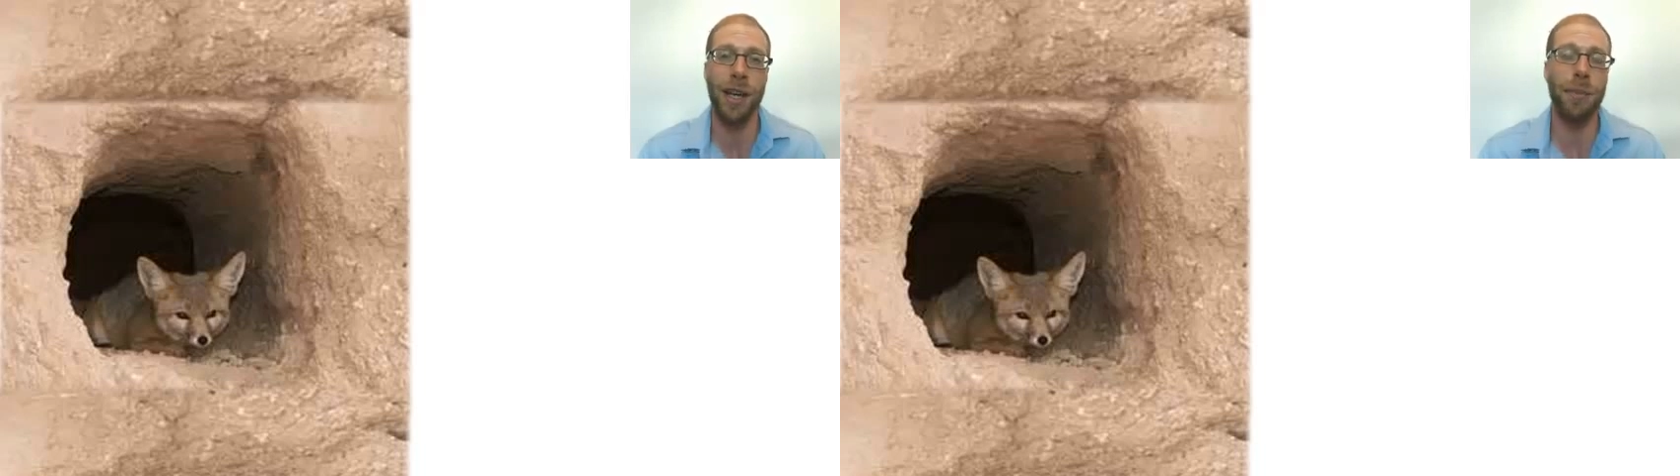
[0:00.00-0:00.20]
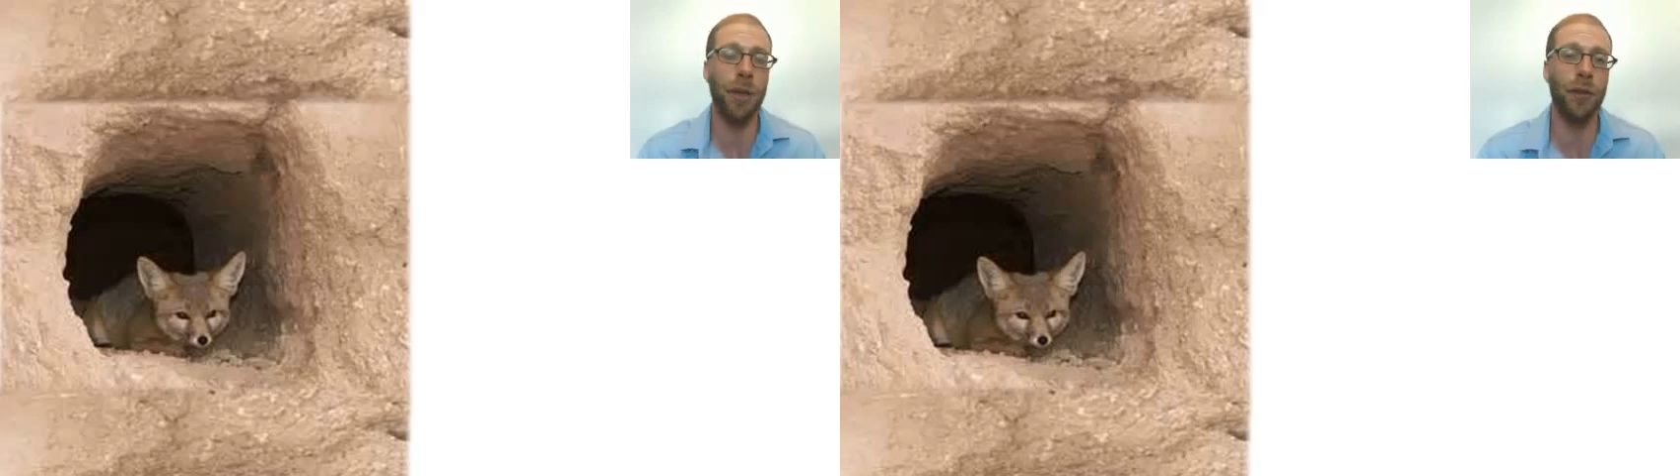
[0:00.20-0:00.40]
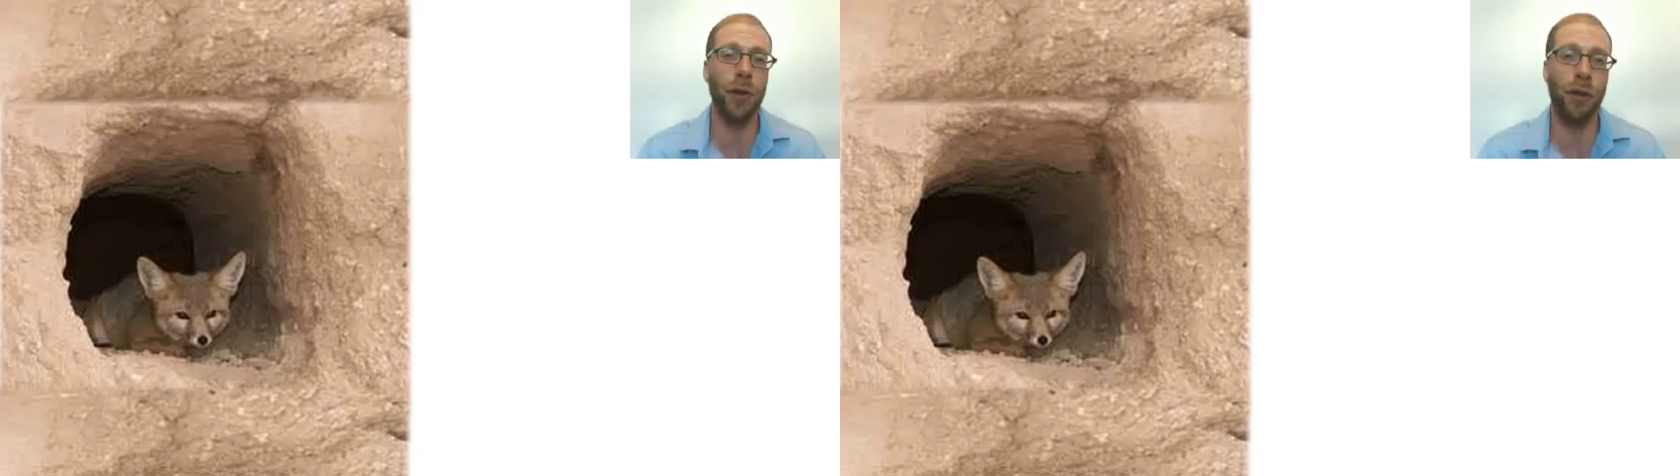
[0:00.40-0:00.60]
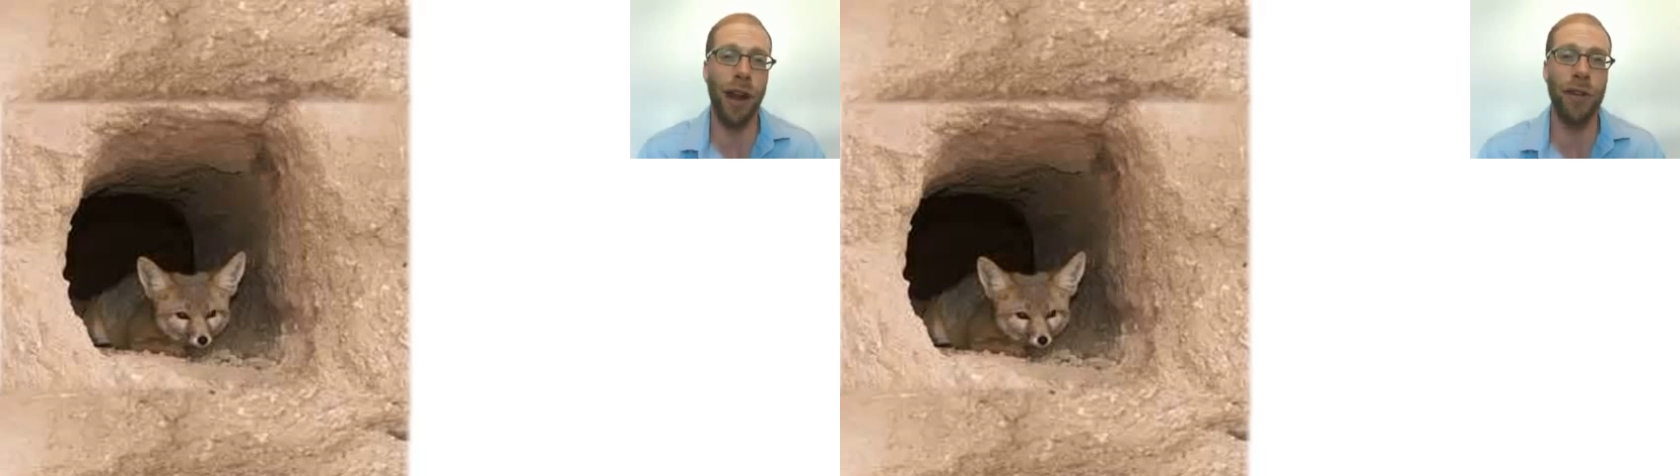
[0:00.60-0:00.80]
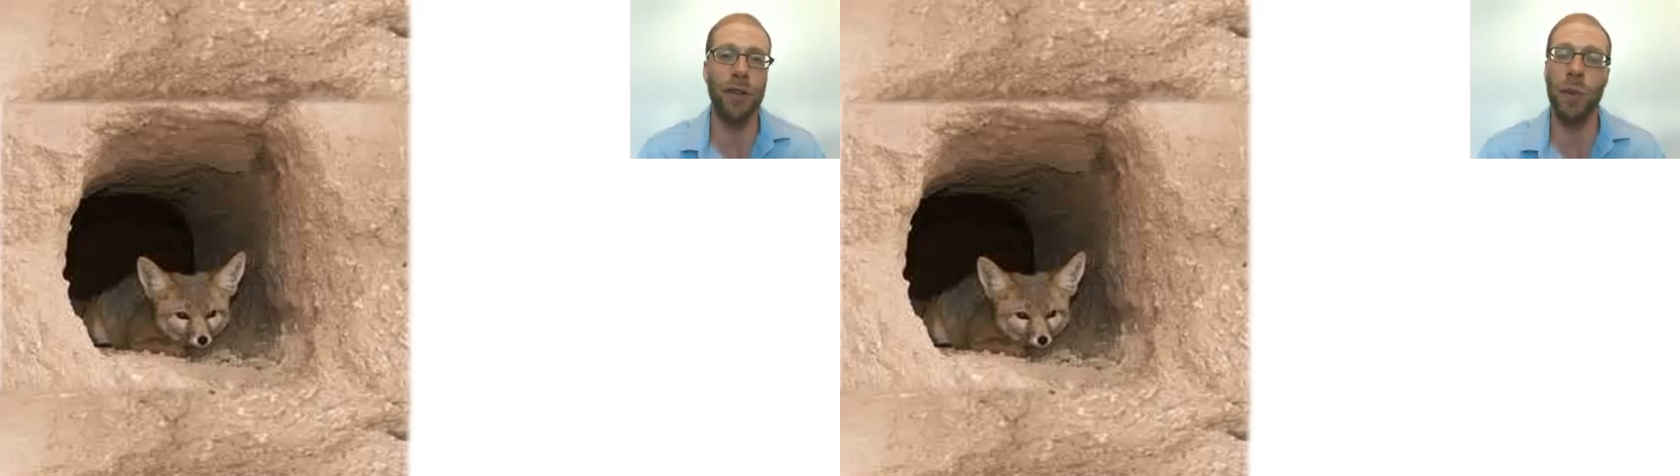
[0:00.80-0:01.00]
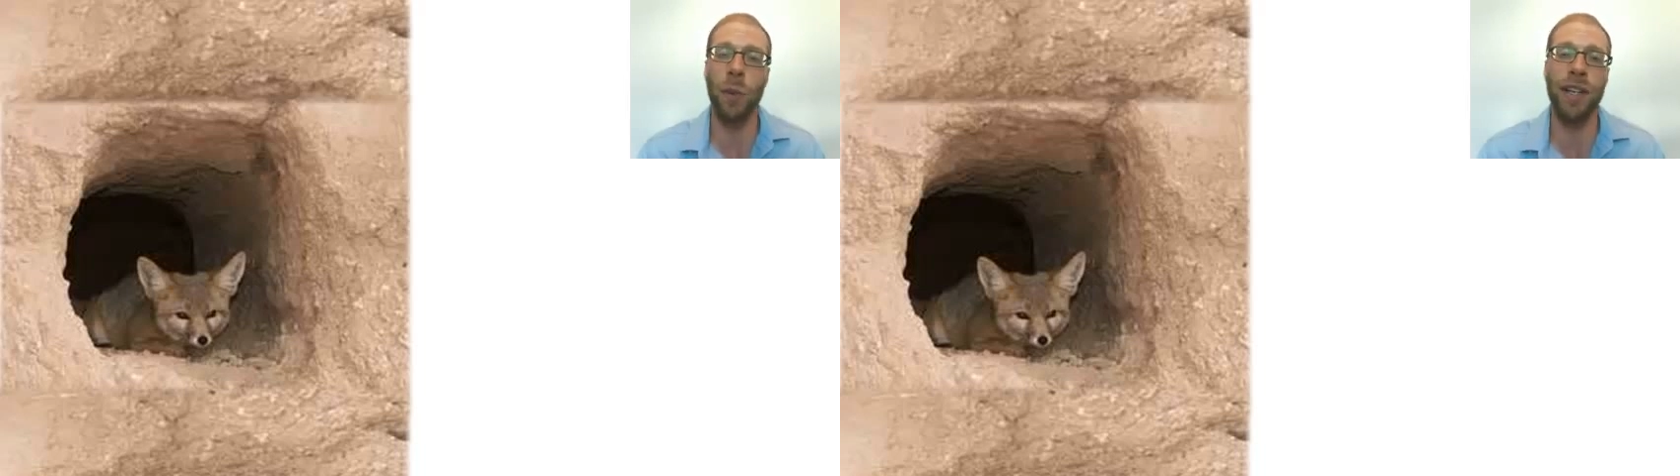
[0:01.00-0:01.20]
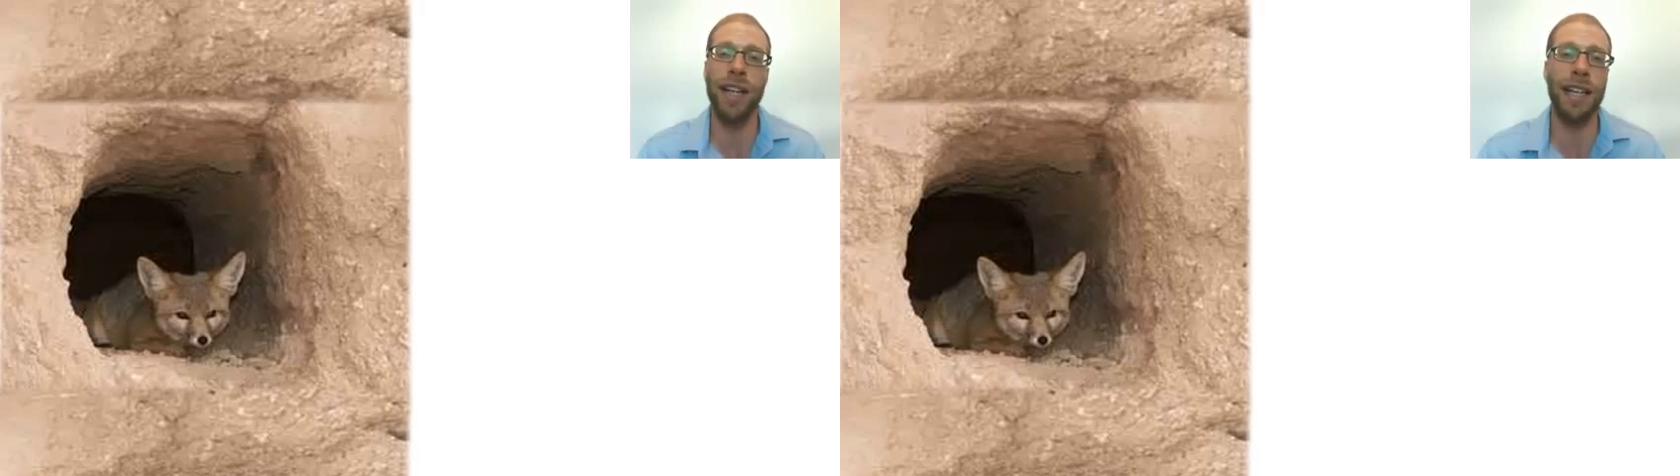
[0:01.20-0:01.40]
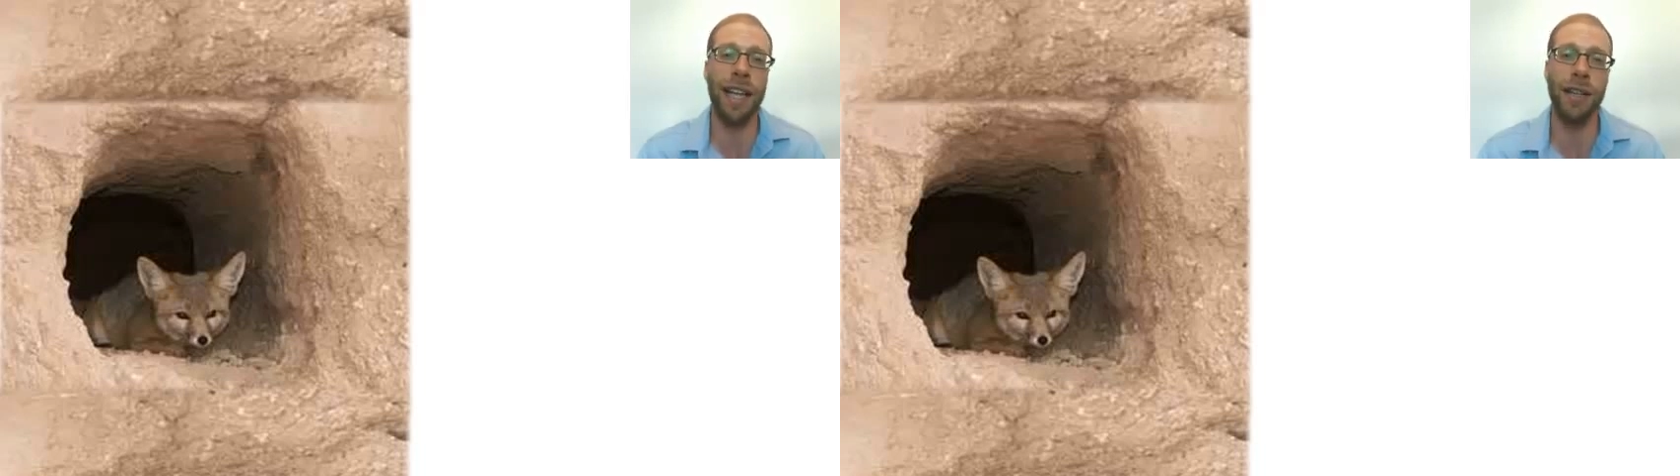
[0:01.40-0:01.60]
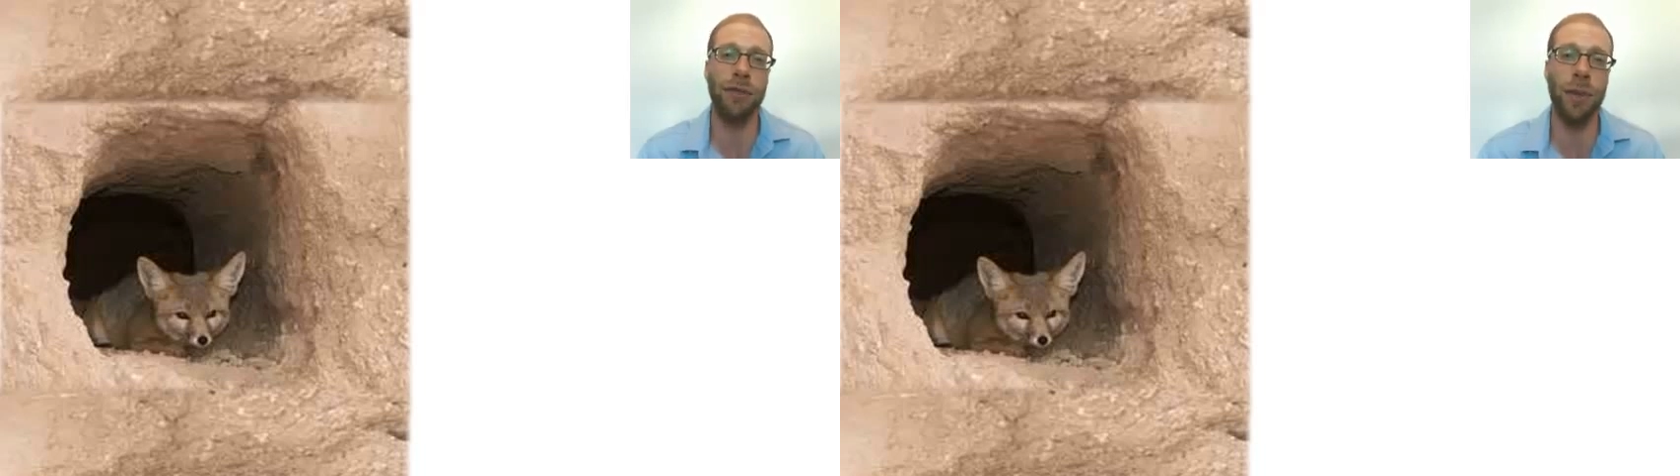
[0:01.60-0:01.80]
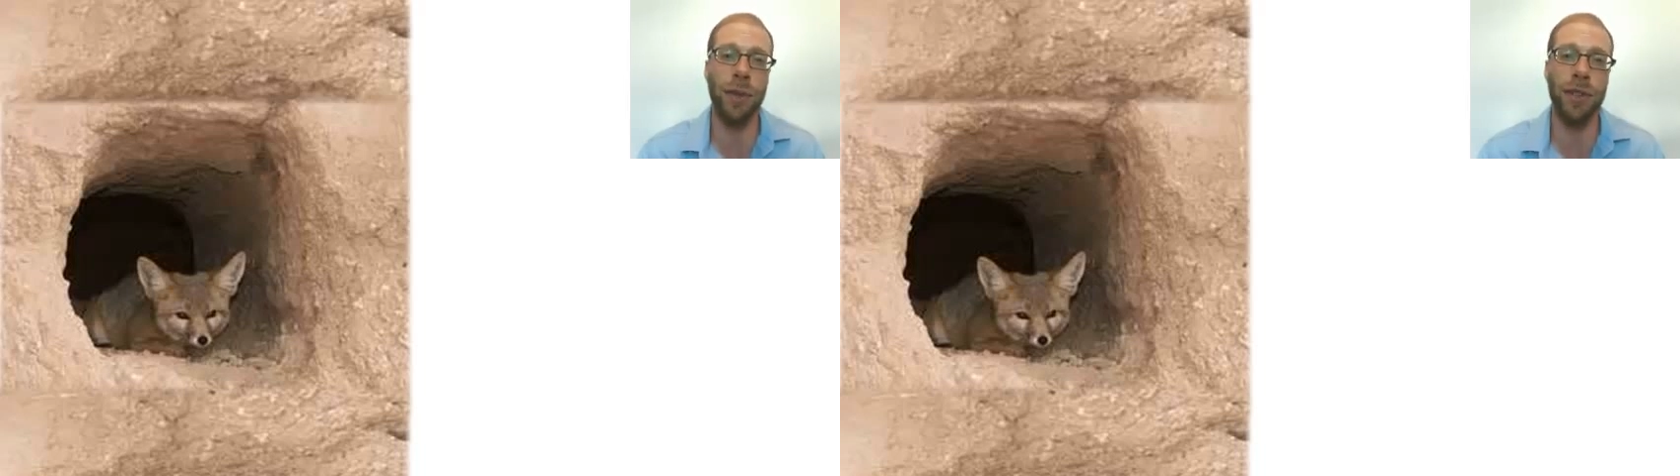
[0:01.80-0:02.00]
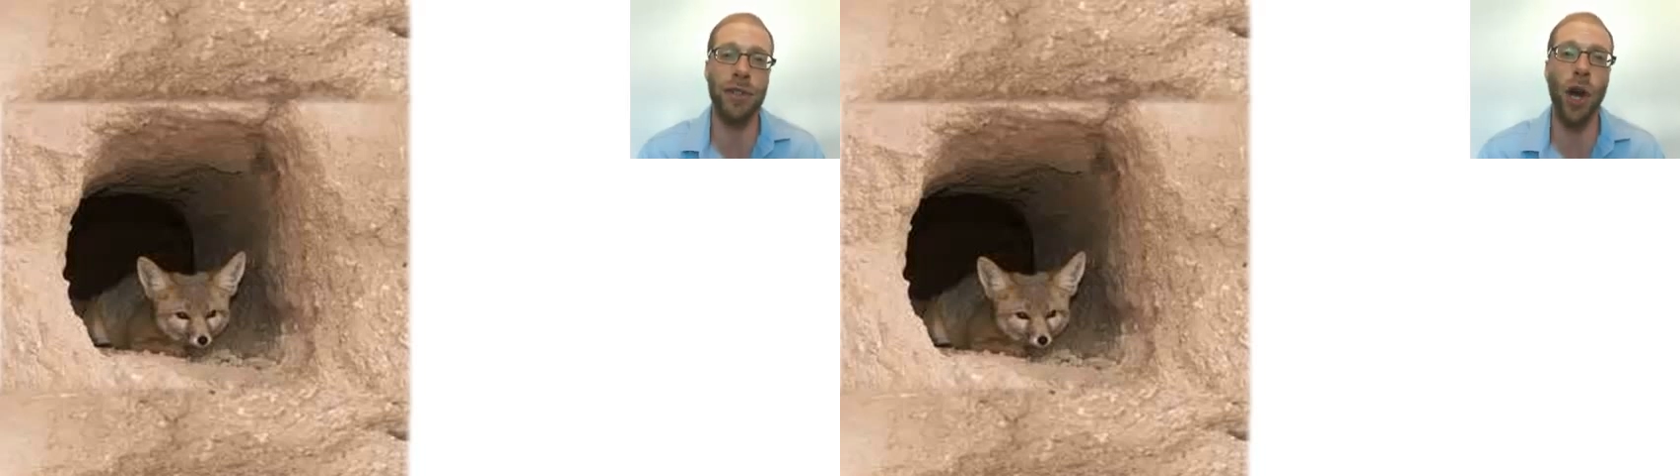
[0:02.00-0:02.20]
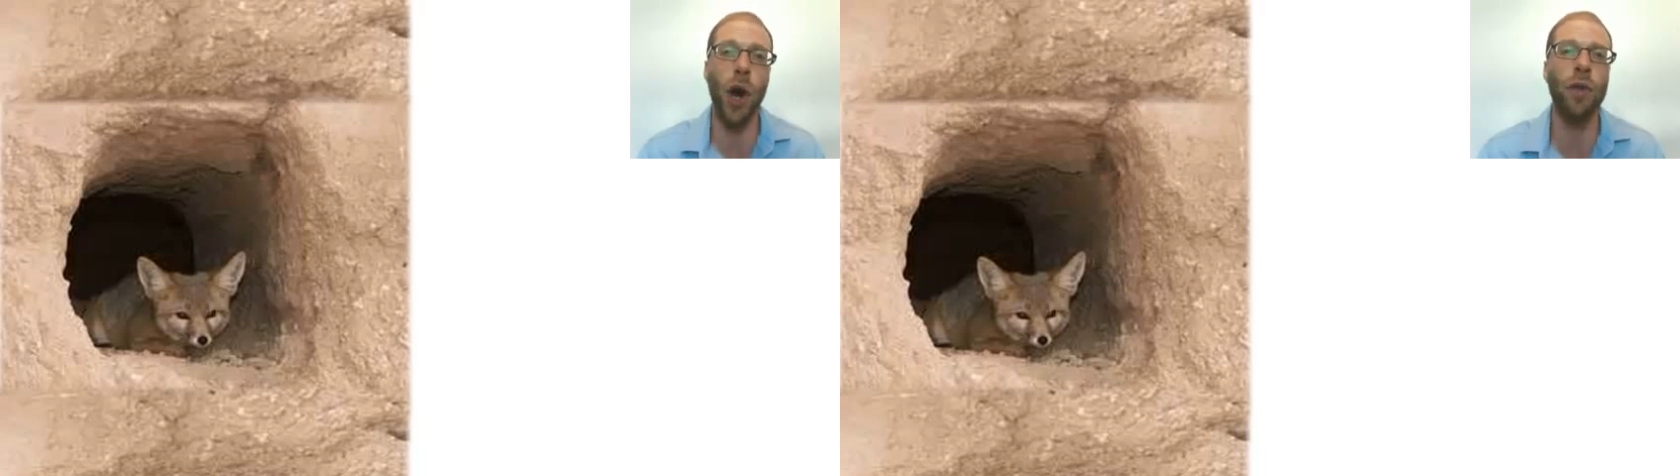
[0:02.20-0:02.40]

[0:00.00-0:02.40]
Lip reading: beautiful grounds would one day lay in ruins,